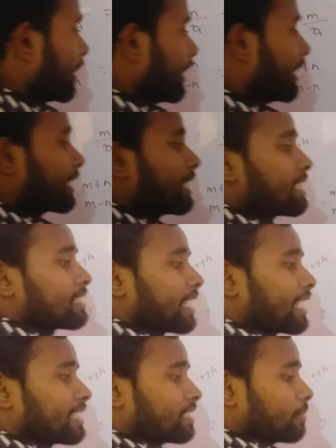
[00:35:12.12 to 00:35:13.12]
here
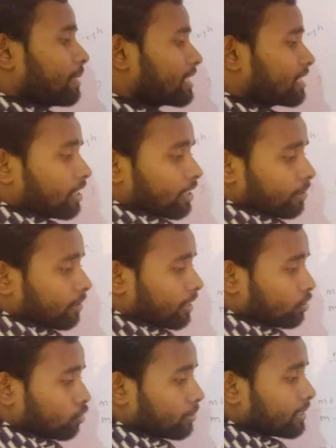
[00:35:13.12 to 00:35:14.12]
sin c minus d,
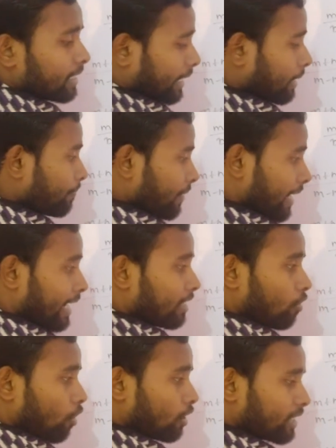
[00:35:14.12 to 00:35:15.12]
there should be sin,
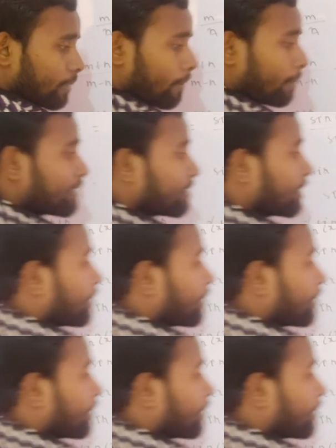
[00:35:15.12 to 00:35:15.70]
and cos alpha by sin